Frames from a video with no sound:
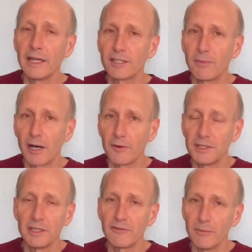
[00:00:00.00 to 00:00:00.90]
tomorrow to
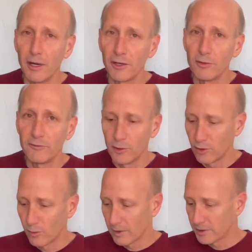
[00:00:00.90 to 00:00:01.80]
see if the
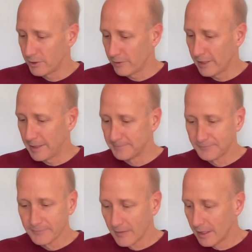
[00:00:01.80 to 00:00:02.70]
monofocal works okay.
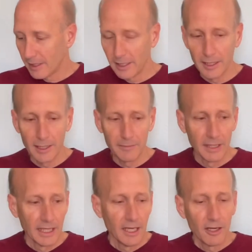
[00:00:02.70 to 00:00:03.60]

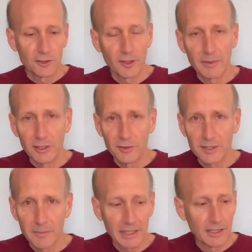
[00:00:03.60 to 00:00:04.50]
Also, I'm going to do
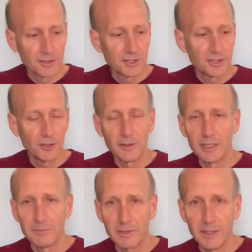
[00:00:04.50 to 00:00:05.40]
something else just so to
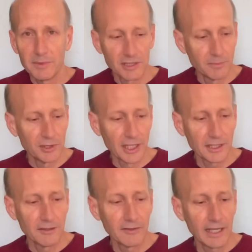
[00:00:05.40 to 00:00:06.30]
keep this
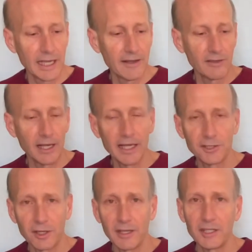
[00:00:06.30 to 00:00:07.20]
objective. I have an eye
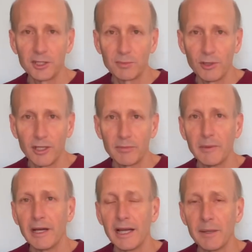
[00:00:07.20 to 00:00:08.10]
chart I just pulled up on
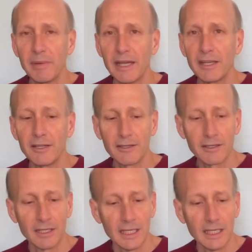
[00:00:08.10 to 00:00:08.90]
my iPad here.